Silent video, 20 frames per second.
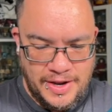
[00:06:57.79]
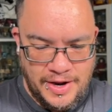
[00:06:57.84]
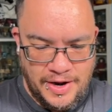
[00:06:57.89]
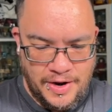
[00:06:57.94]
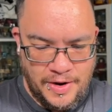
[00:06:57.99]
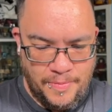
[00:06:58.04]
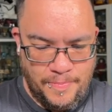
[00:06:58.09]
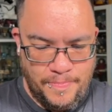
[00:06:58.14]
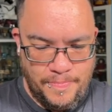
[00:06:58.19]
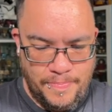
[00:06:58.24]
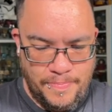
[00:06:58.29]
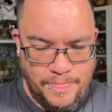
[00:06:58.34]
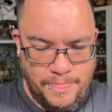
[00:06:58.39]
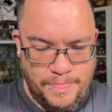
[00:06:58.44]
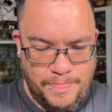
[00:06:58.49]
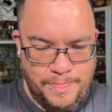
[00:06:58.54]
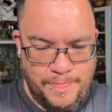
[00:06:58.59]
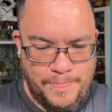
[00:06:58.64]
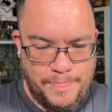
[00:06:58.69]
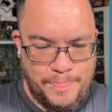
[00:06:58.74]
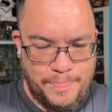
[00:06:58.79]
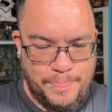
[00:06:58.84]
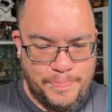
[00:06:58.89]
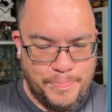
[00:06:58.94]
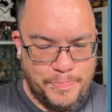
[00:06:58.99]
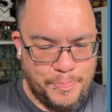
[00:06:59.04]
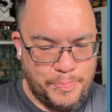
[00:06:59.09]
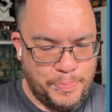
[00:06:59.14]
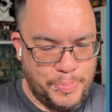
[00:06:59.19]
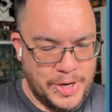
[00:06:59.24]
But
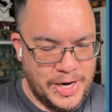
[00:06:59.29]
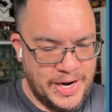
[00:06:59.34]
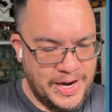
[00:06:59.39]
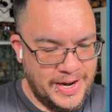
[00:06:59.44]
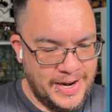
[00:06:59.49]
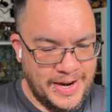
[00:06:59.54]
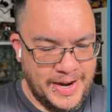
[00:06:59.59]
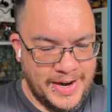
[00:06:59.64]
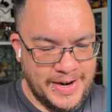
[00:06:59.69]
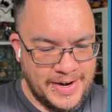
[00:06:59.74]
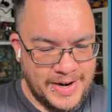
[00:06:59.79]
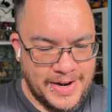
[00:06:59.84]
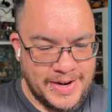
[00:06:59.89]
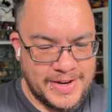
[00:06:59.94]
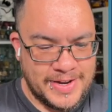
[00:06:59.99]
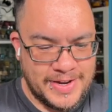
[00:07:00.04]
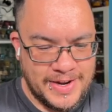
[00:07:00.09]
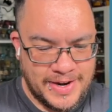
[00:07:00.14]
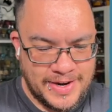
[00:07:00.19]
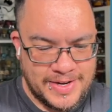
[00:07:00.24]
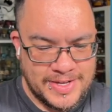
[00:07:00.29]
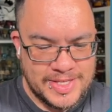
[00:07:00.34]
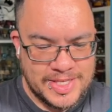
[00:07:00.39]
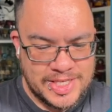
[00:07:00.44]
I could